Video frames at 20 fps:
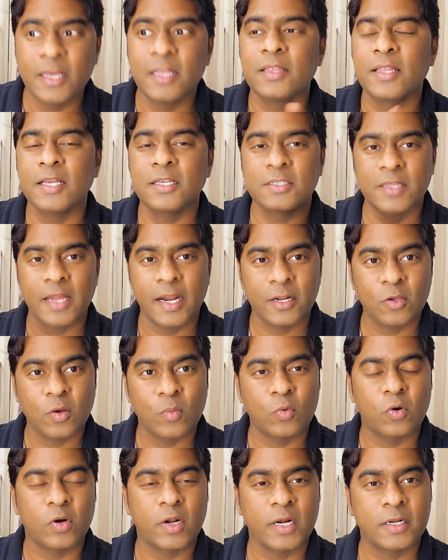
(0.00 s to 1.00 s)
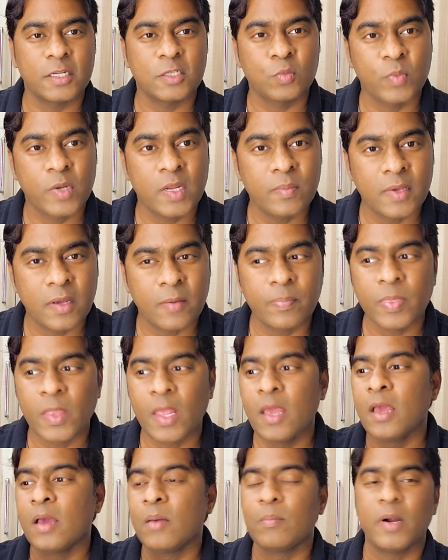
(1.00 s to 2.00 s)
He thinks that your product is premium,
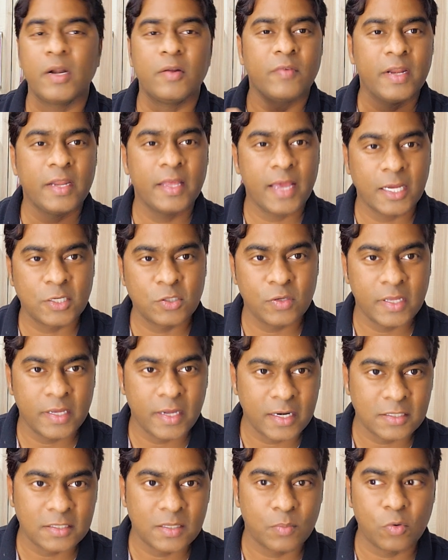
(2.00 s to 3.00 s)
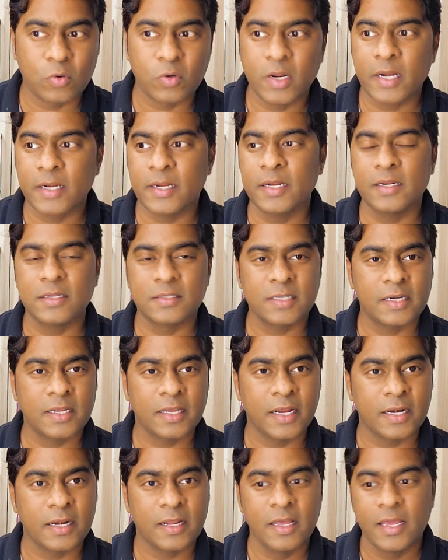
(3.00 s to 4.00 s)
but when he actually gets the product, he
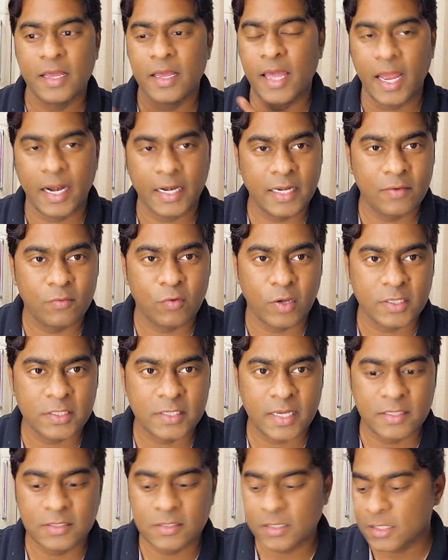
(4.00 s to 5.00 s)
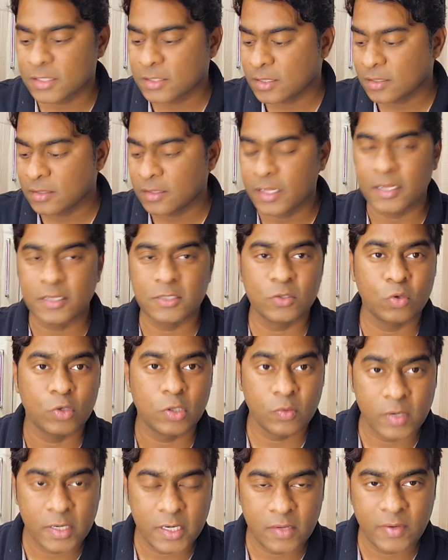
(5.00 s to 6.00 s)
doesn't get active noise cancellation. There is
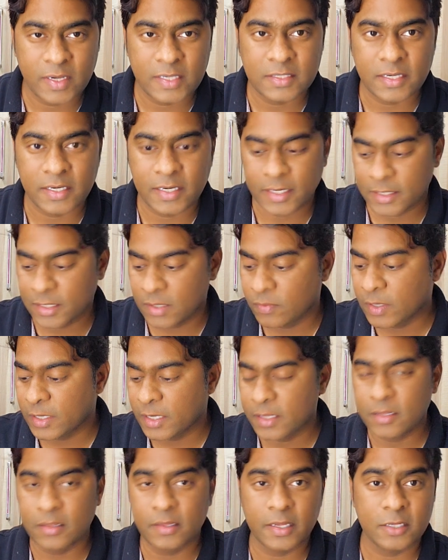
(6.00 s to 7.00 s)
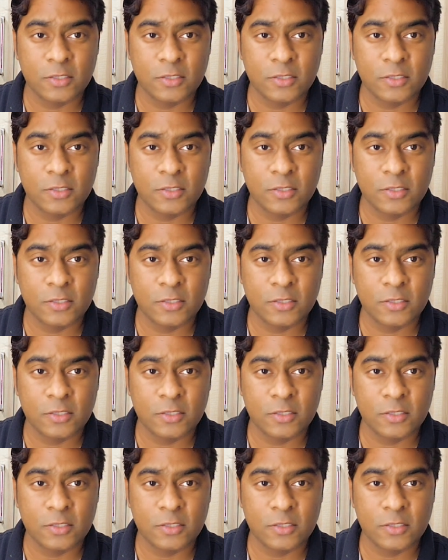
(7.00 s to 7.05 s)
no dual device connectivity.